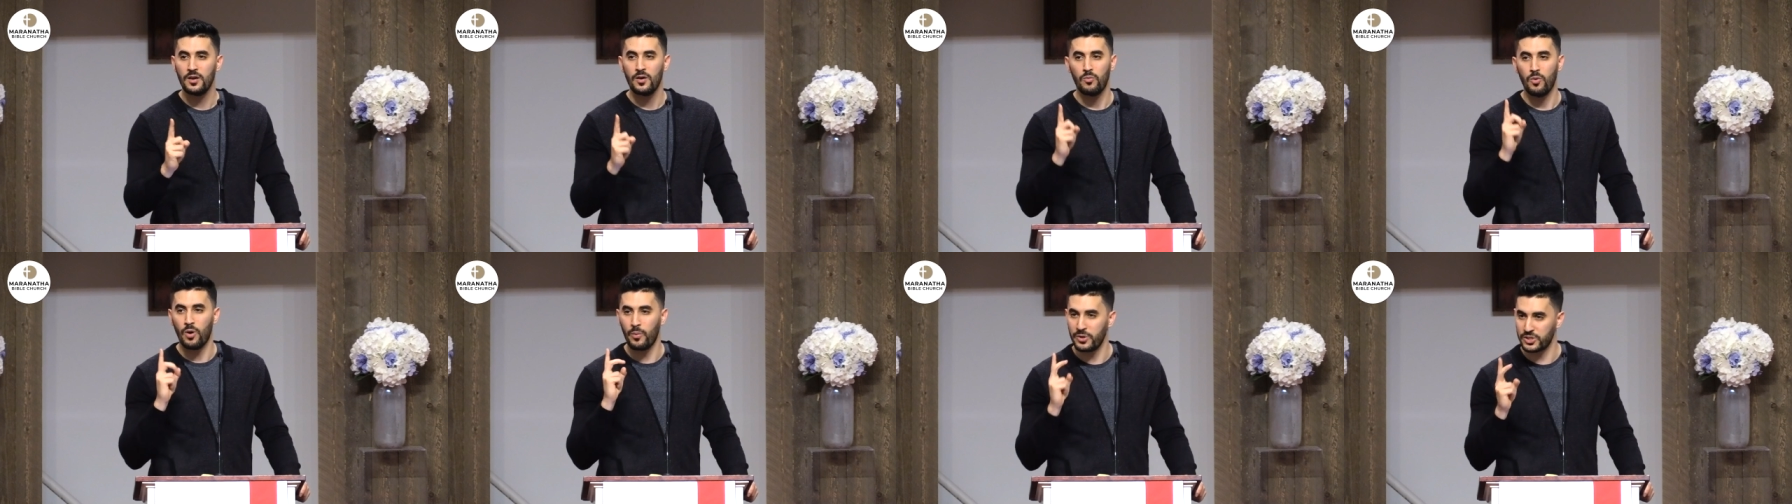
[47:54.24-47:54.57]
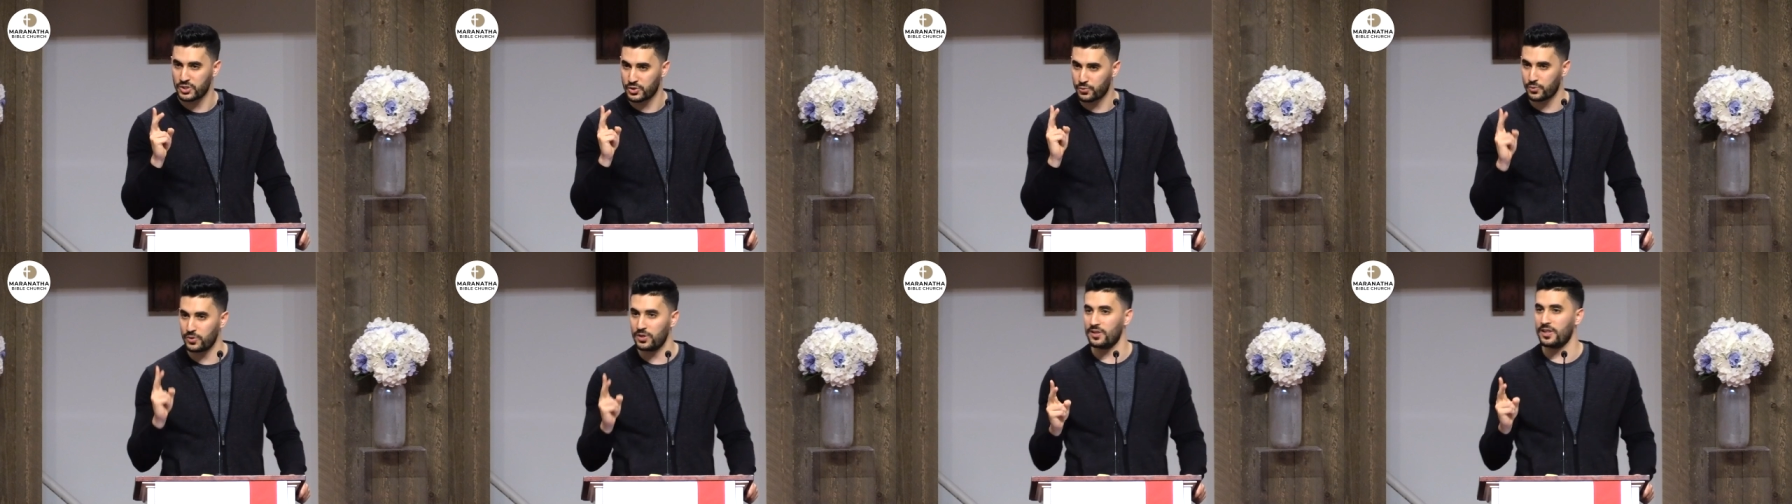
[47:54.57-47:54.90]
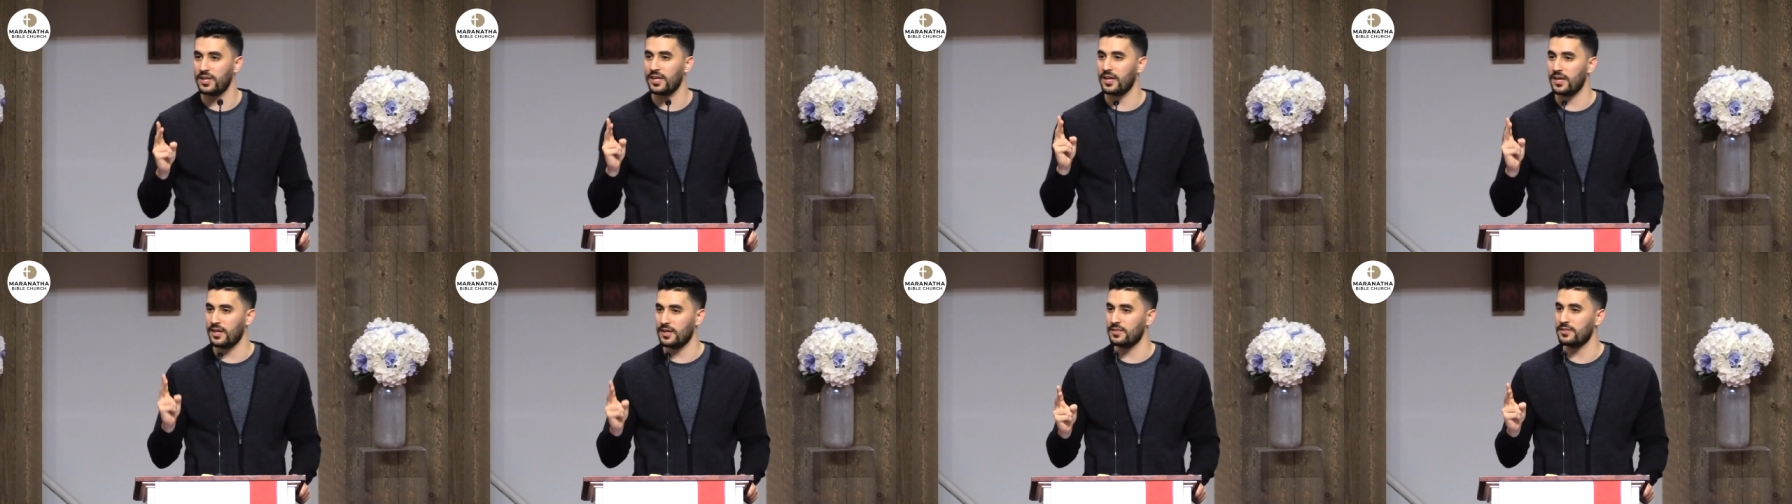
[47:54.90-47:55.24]
what was
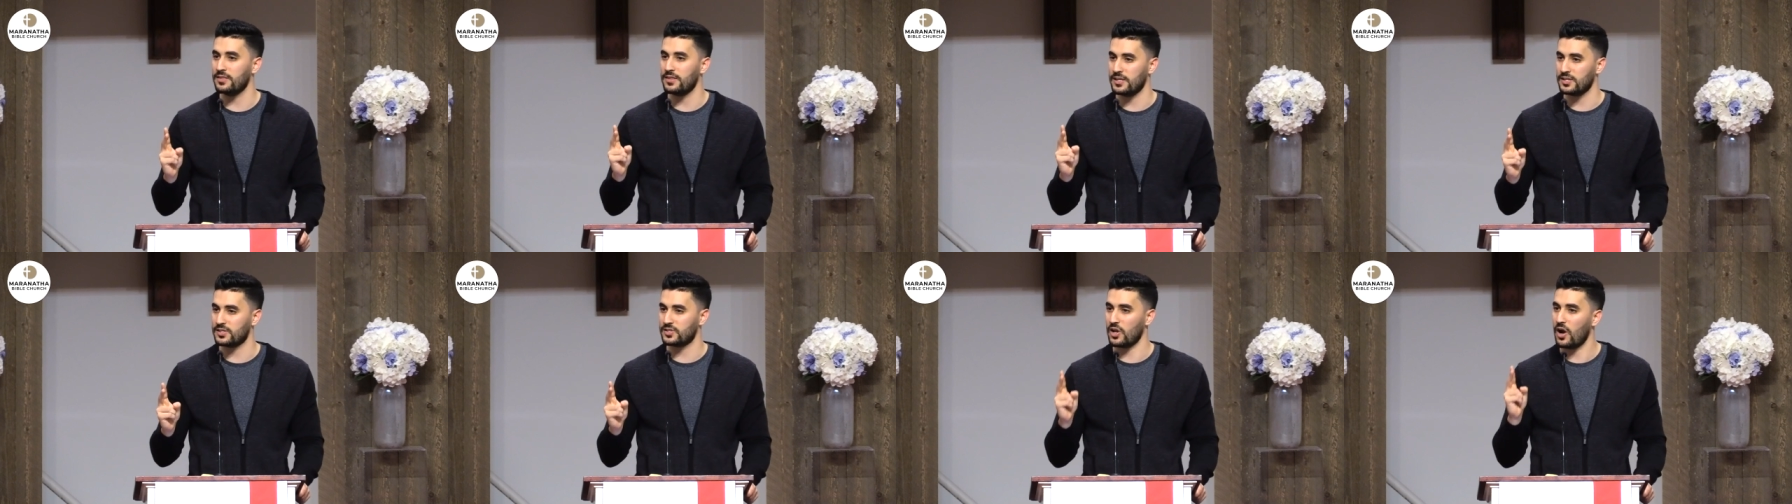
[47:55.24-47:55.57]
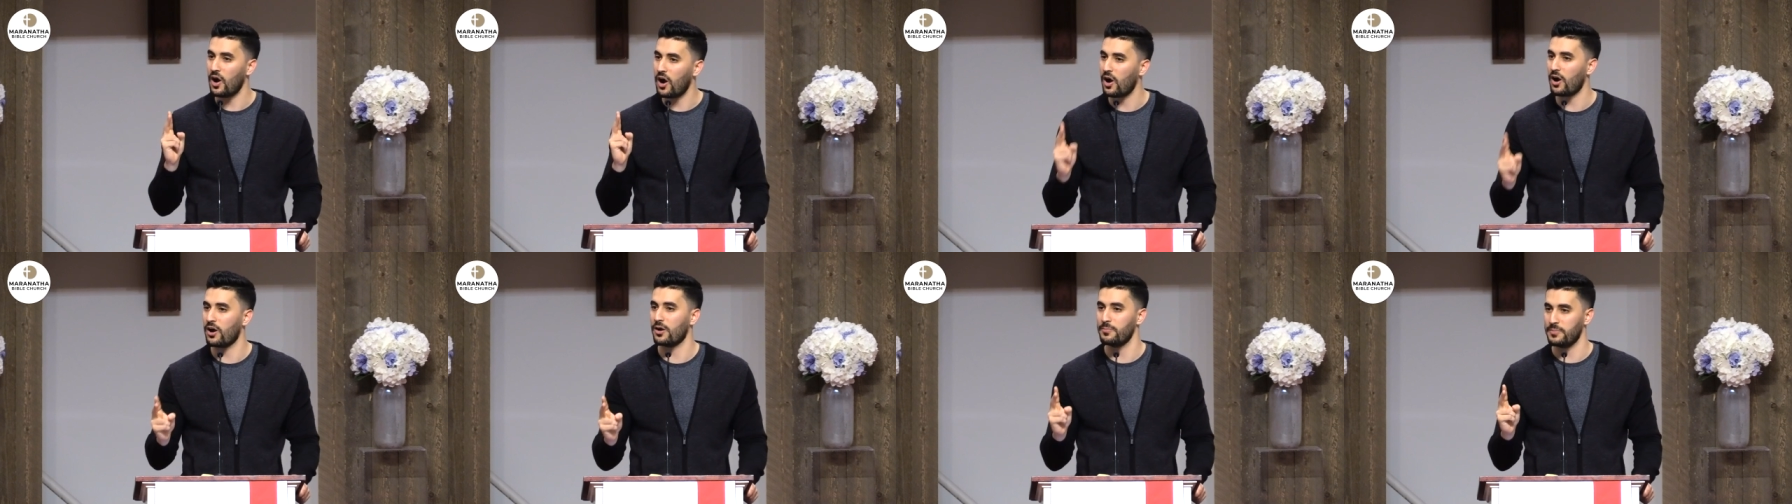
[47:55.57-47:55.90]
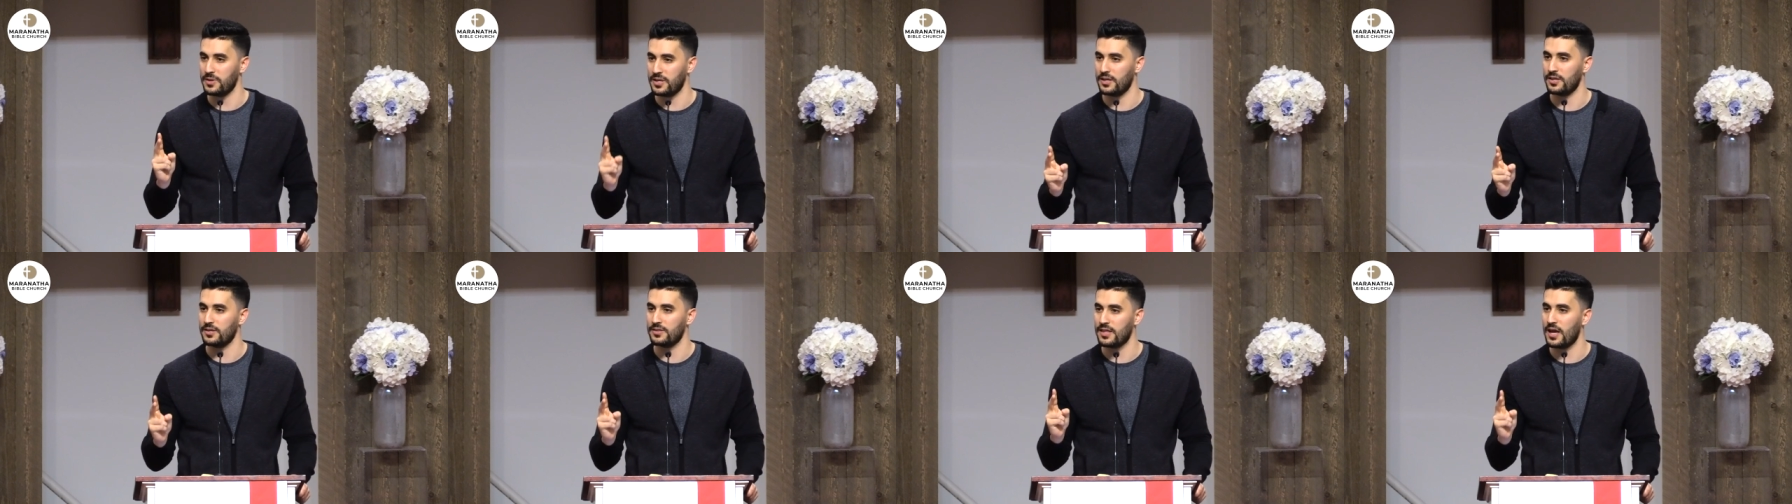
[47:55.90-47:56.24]
really in this army